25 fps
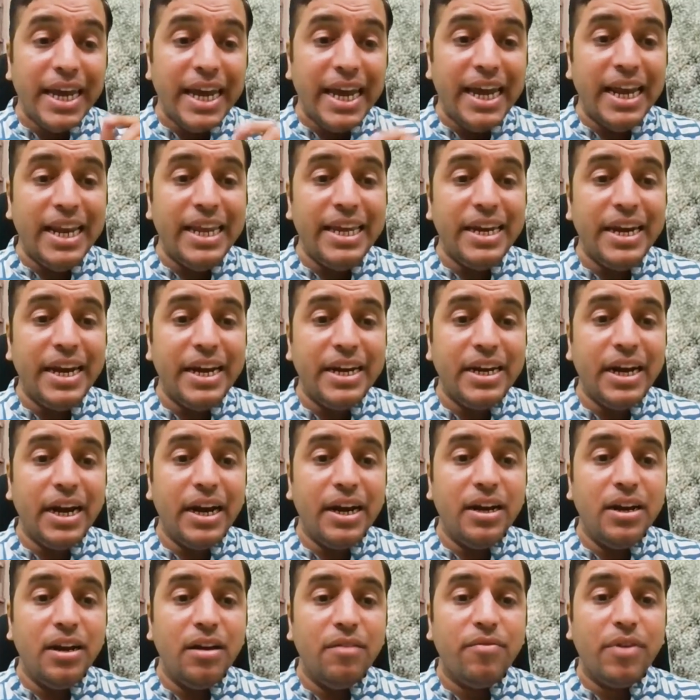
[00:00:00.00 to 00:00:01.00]

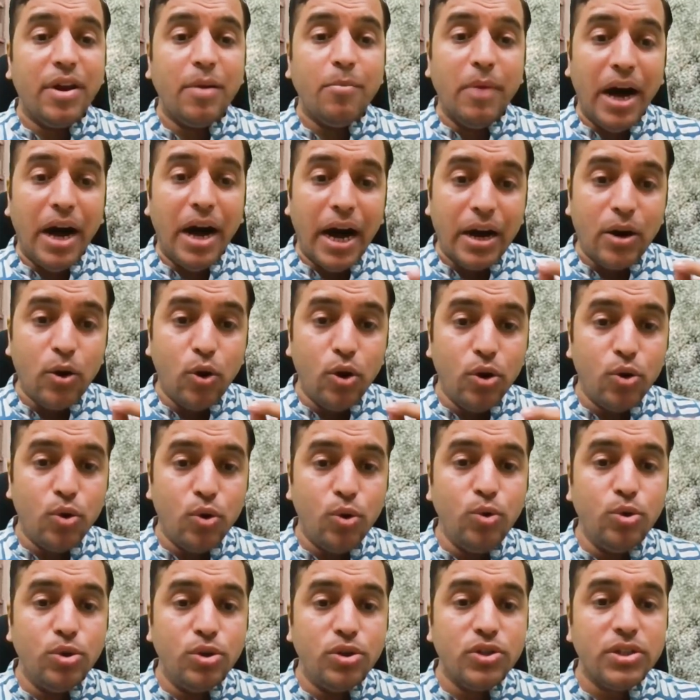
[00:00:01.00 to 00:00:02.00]
alienated from our own
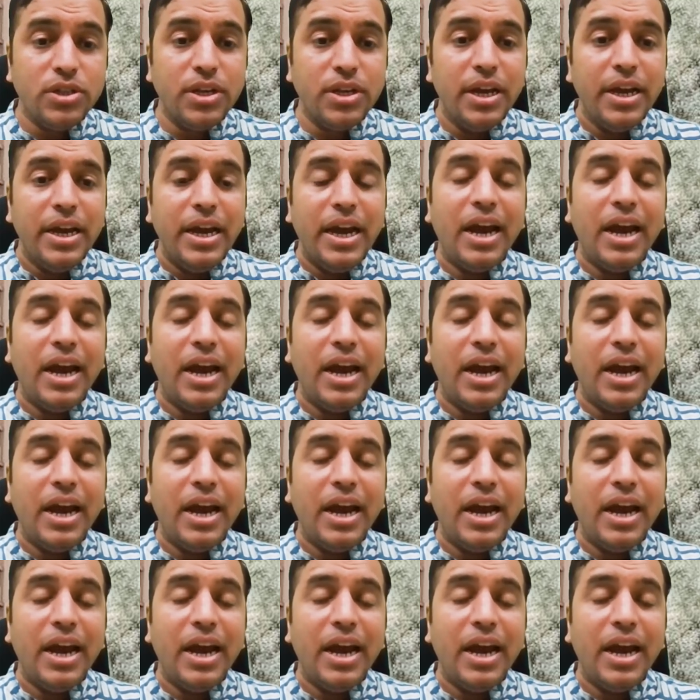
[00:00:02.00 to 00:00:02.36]
roots